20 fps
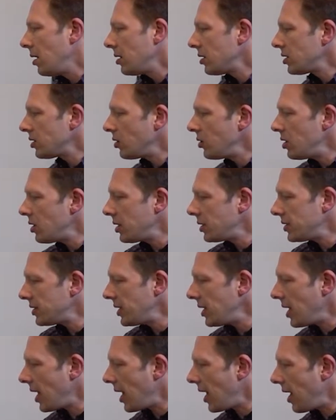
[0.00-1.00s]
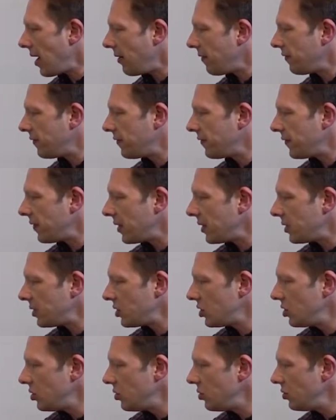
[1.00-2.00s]
So you can see I have
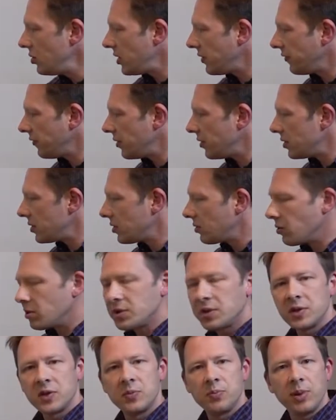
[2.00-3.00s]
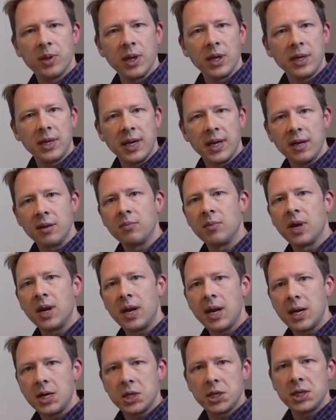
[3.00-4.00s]
two different sources plugged in
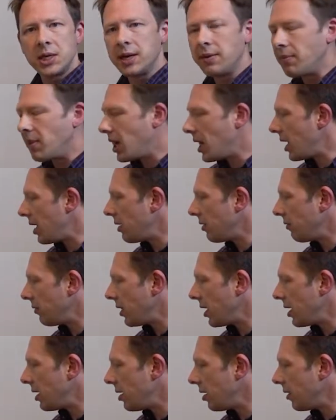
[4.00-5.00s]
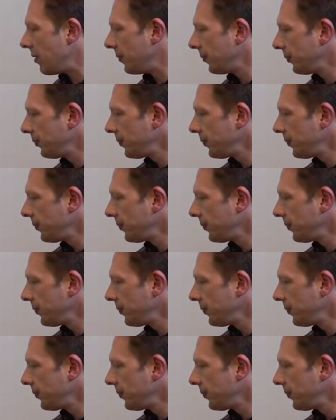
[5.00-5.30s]
by HDMI right here.